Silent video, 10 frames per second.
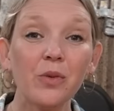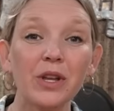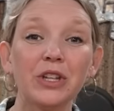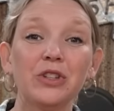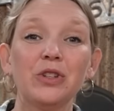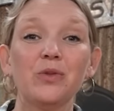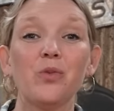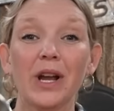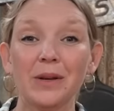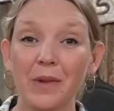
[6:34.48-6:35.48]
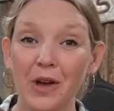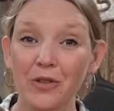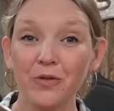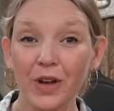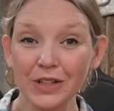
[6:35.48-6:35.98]
want a good wide
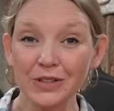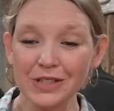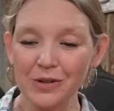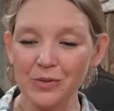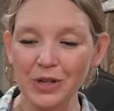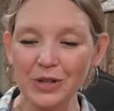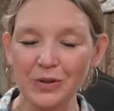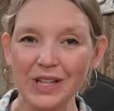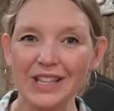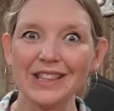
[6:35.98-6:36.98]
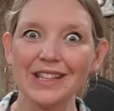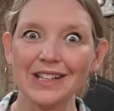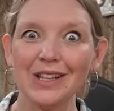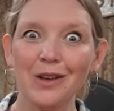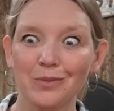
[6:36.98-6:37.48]
mouth funnel to work with.
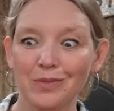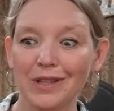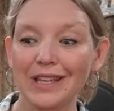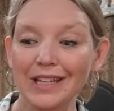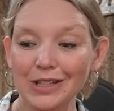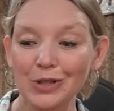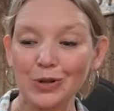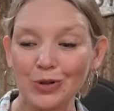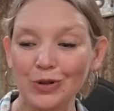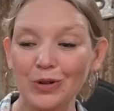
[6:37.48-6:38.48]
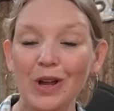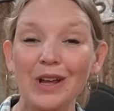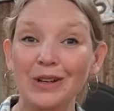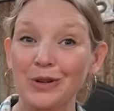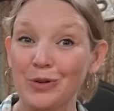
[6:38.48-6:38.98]
That'll help get your
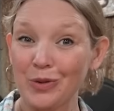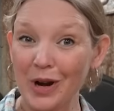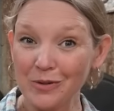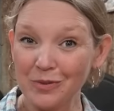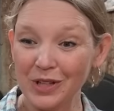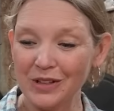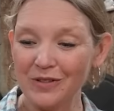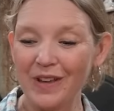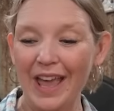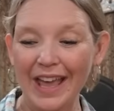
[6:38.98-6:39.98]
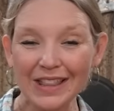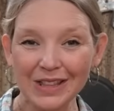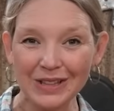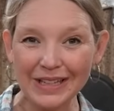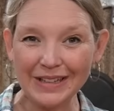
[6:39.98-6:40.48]
ground beef and
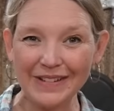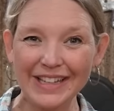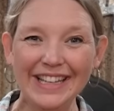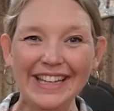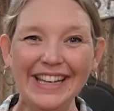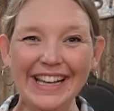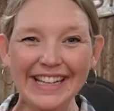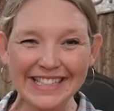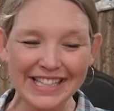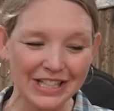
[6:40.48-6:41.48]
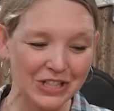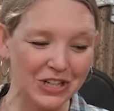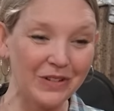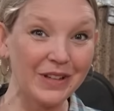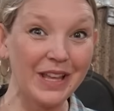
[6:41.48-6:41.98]
the liquid into your
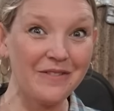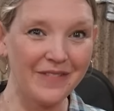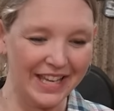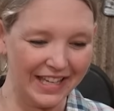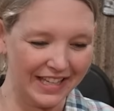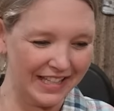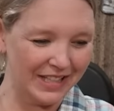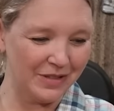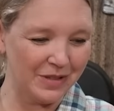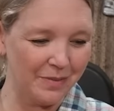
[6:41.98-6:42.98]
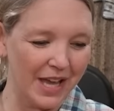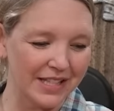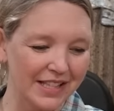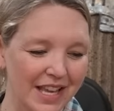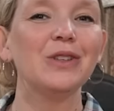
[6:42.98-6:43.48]
jar without making a huge
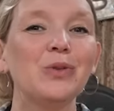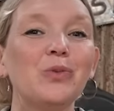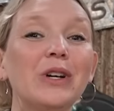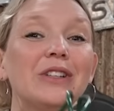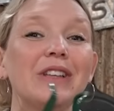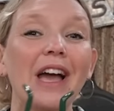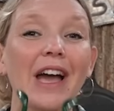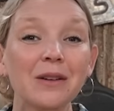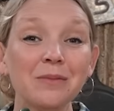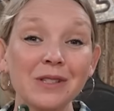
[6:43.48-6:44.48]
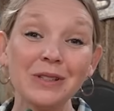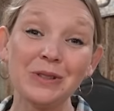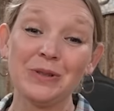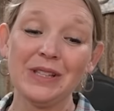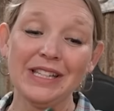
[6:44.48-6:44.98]
mess. You will
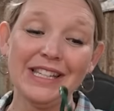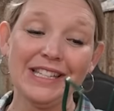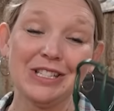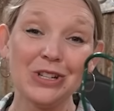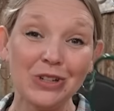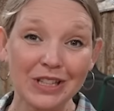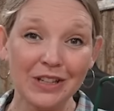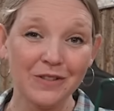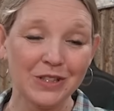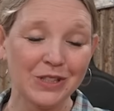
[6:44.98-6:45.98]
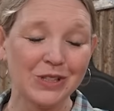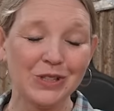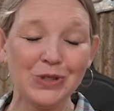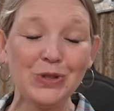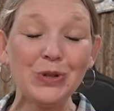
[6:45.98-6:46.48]
absolutely need jar
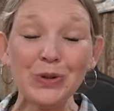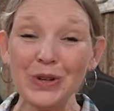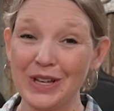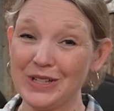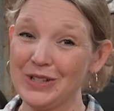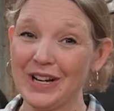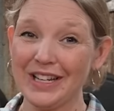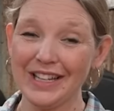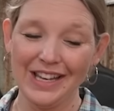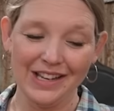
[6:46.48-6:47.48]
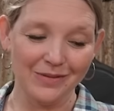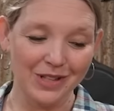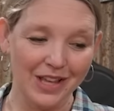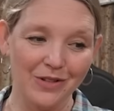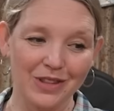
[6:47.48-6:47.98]
lifters. Do not try to can
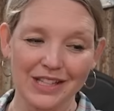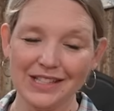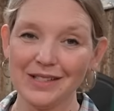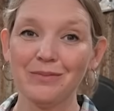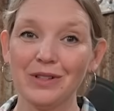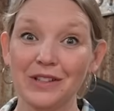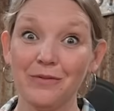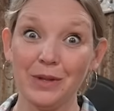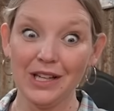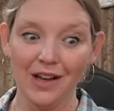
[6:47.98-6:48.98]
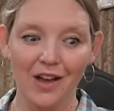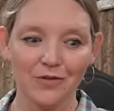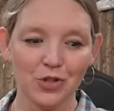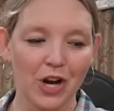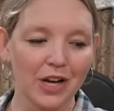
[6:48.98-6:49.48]
without these. Believe me,
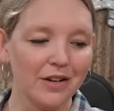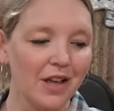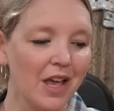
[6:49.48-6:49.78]
I've tried.